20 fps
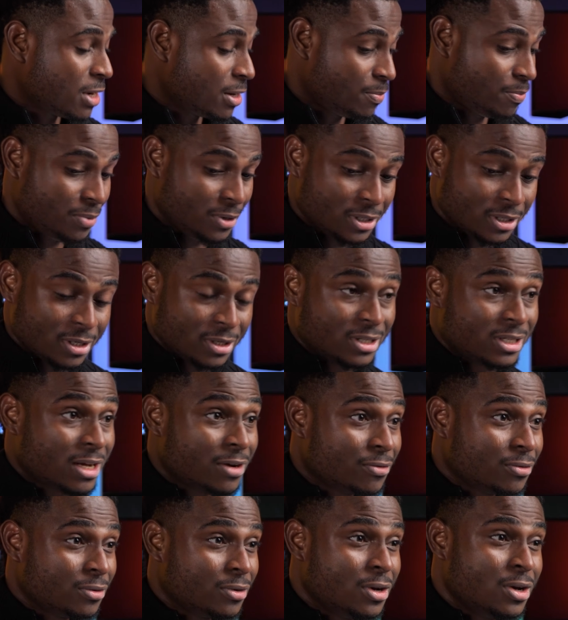my Pixel
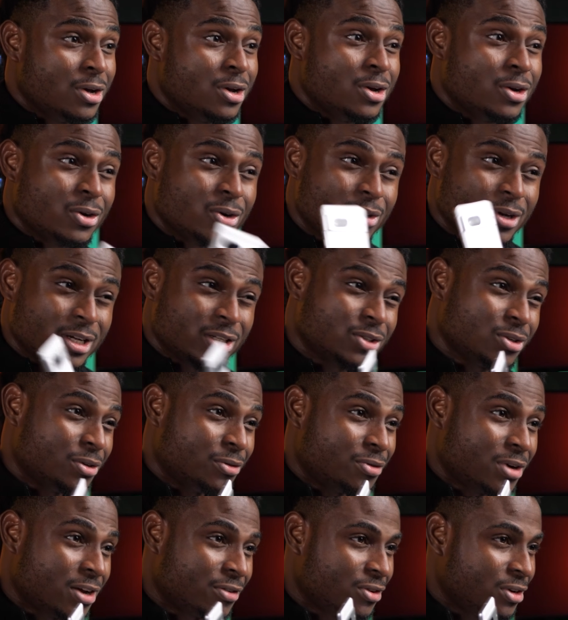7 connects to the
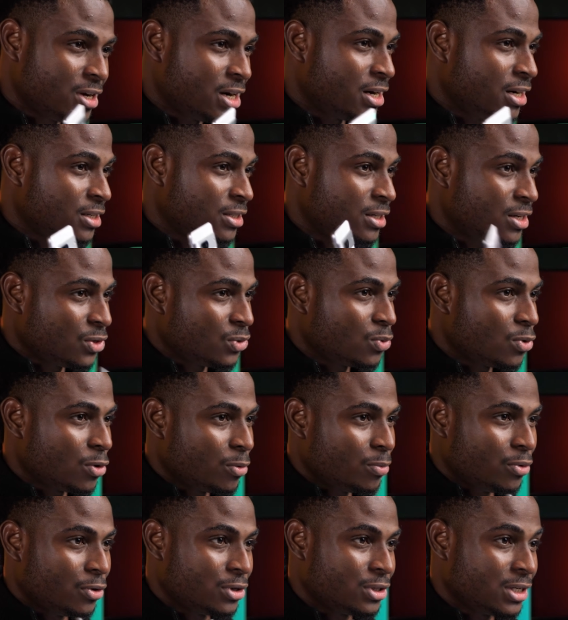5 GHz
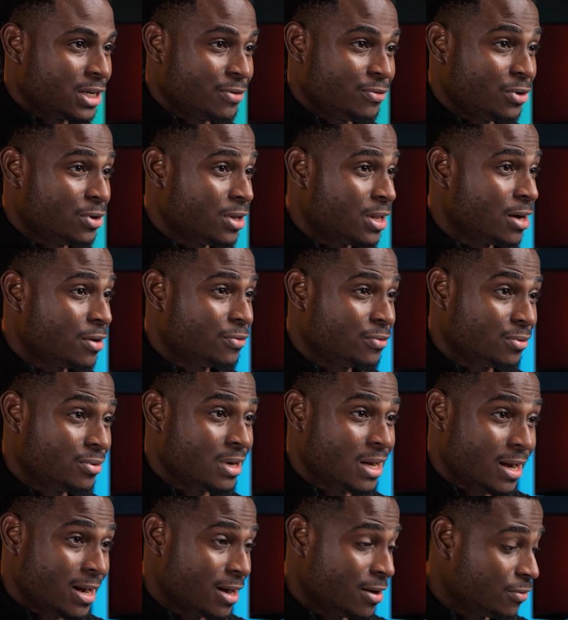network, but every other phone
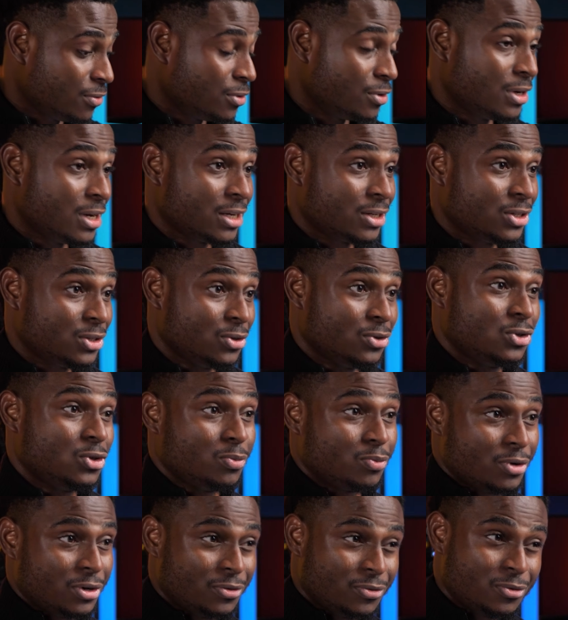I have connects to
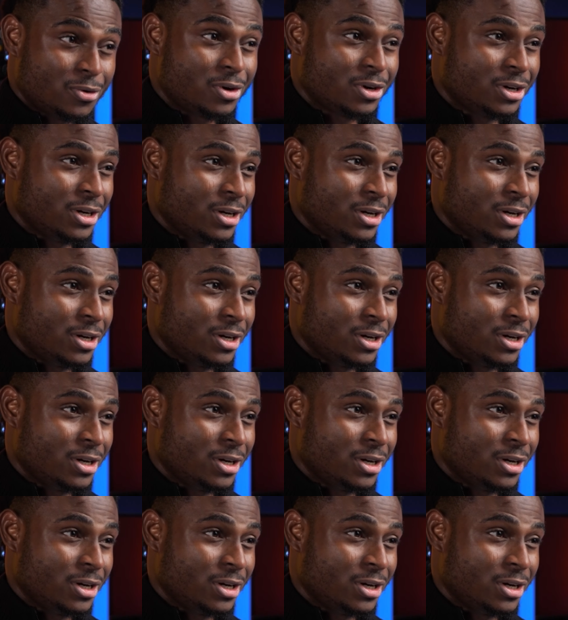2.4